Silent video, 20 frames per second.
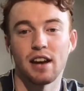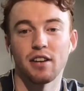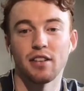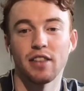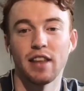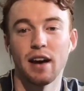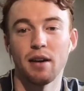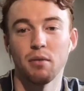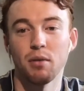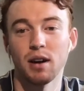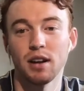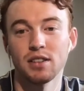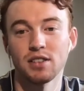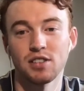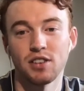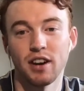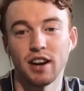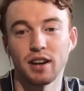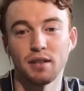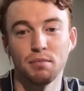that one.
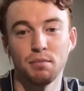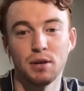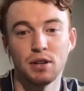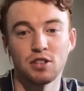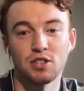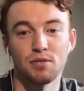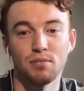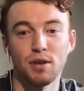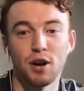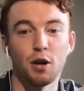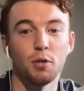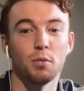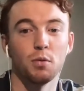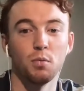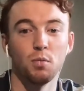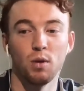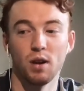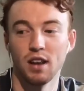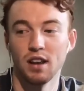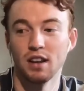So I can picture Melbourne
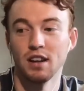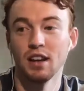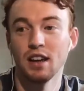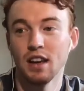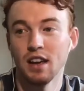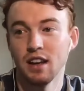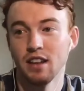win.